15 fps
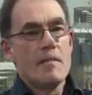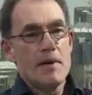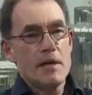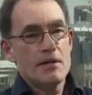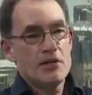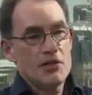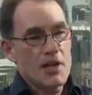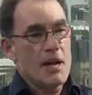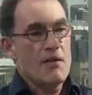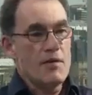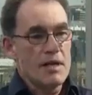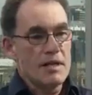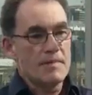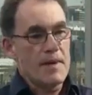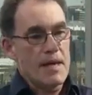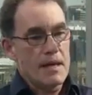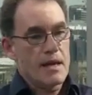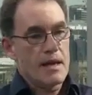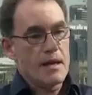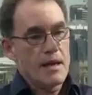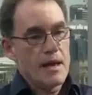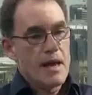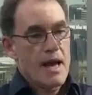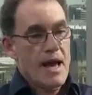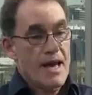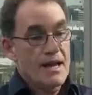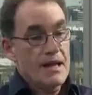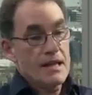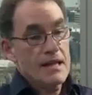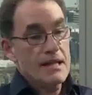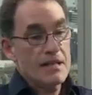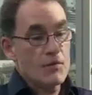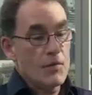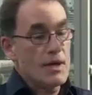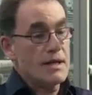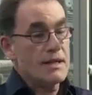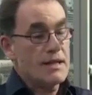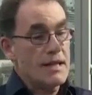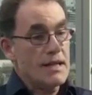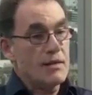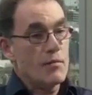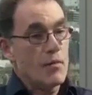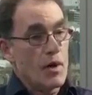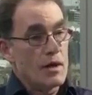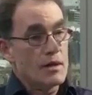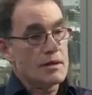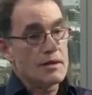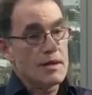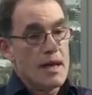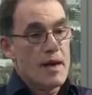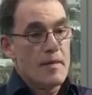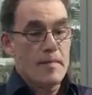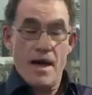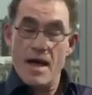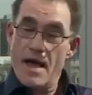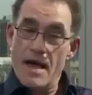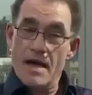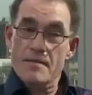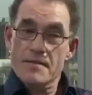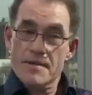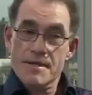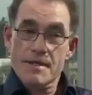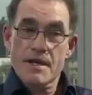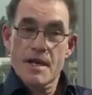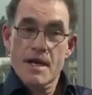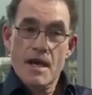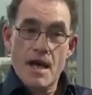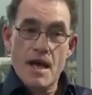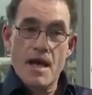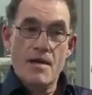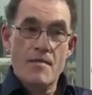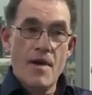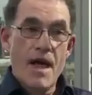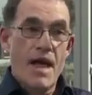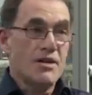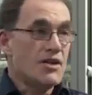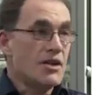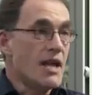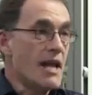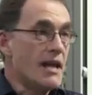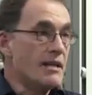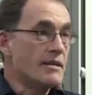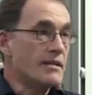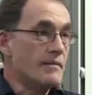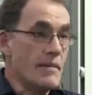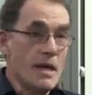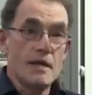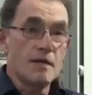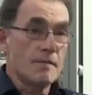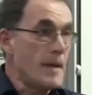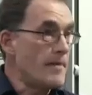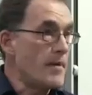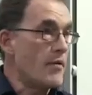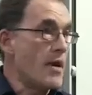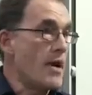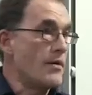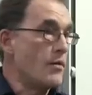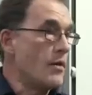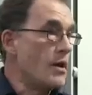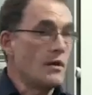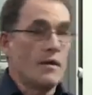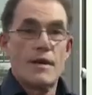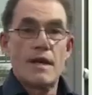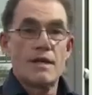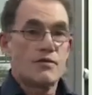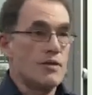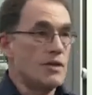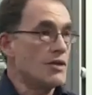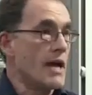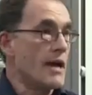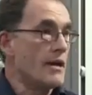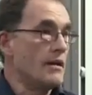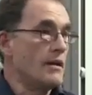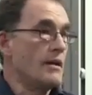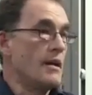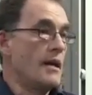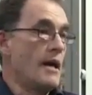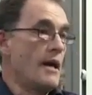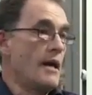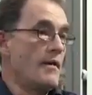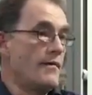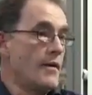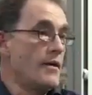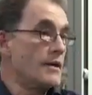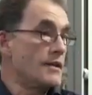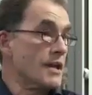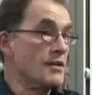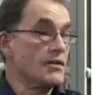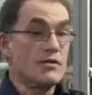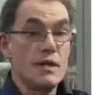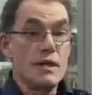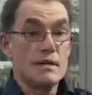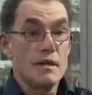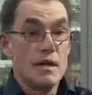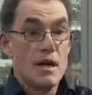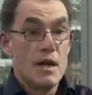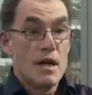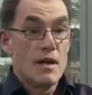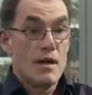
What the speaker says: But generally speaking, at least what it did was perhaps educate millions of people around the world on the History Channel, various countries.